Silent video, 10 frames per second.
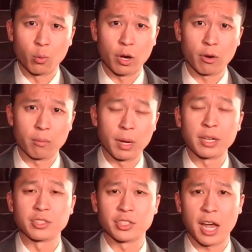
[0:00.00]
where
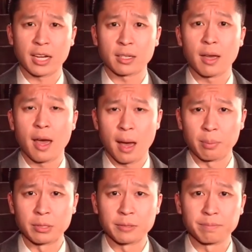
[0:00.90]
Monday's attack
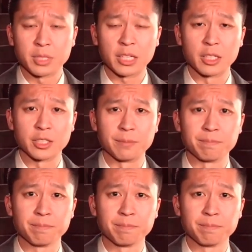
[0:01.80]
happened. Take a listen.